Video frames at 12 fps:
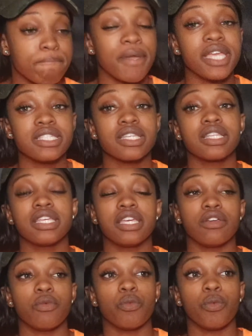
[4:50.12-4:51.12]

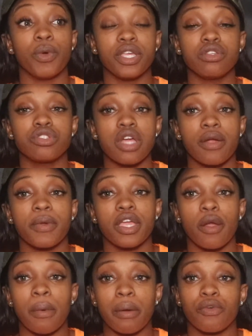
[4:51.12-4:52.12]
Basically, when you start reading
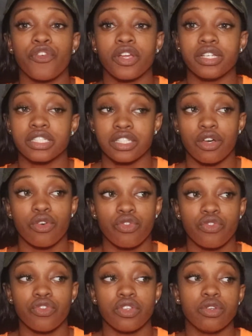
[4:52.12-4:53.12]
your Bible for
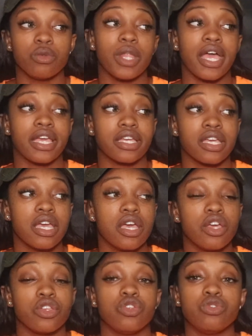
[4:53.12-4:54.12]
yourself, you, like,
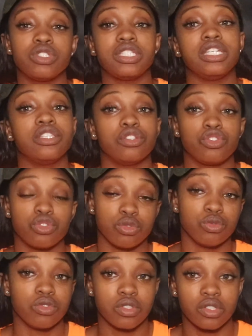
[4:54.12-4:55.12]
you see the
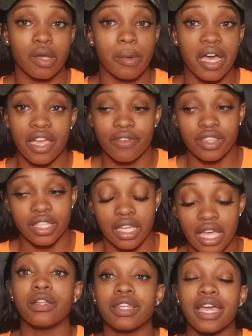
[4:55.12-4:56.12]
truth about
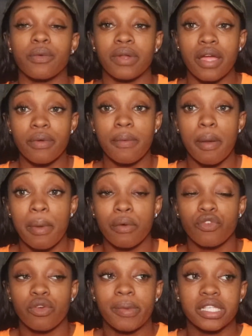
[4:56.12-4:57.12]
everything. Like, when I read my
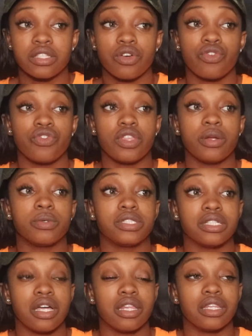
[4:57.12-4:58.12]
Bible for myself, there
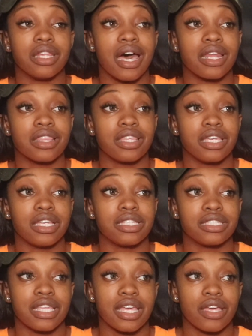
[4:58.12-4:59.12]
was a lot of
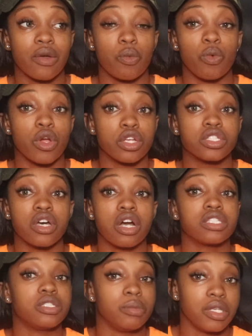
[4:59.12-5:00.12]
things that weren't
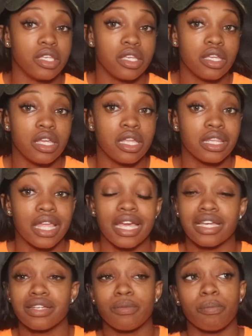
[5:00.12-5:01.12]
taught to me.
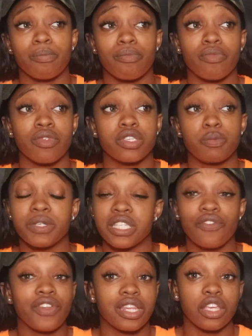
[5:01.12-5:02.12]
Like,
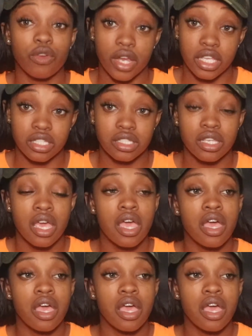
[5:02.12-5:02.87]
specifically grace.